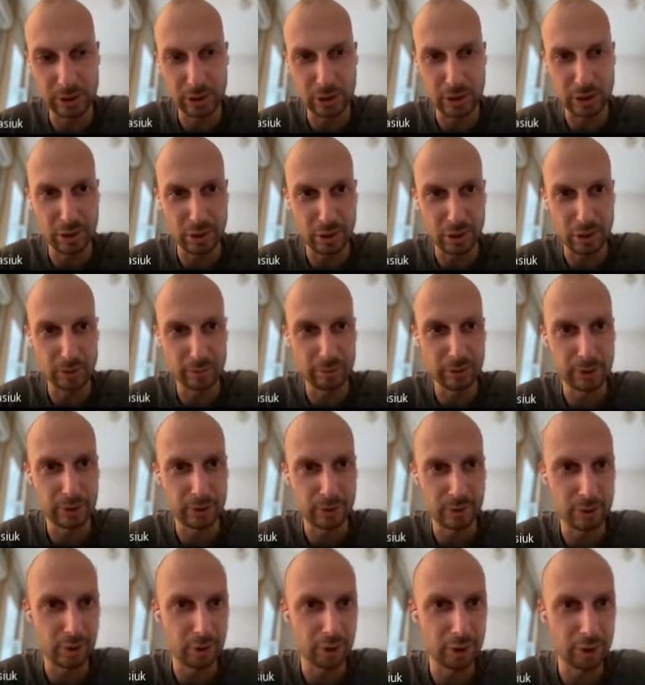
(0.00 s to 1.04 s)
Nazar
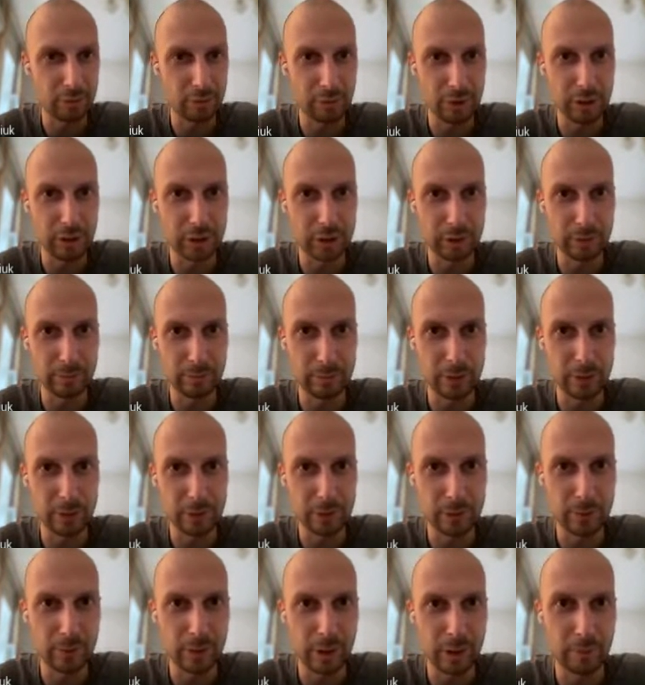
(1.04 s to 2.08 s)
because he created both
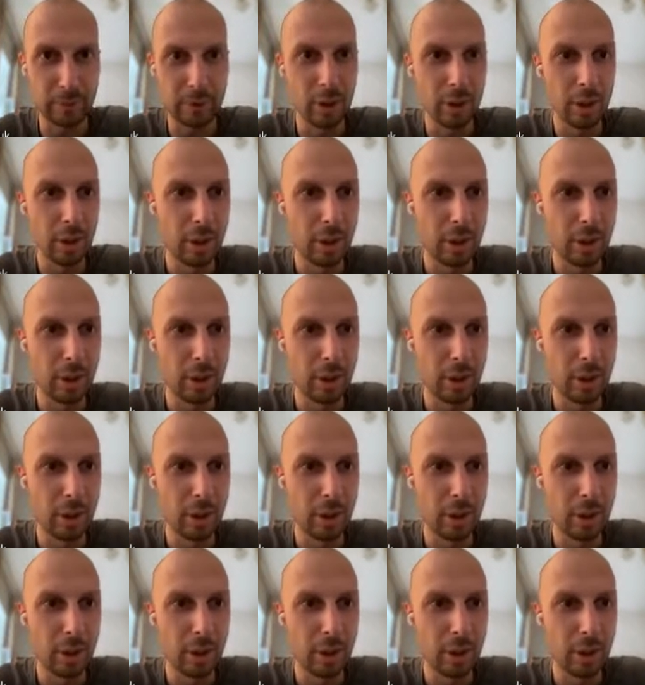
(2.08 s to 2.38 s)
of them.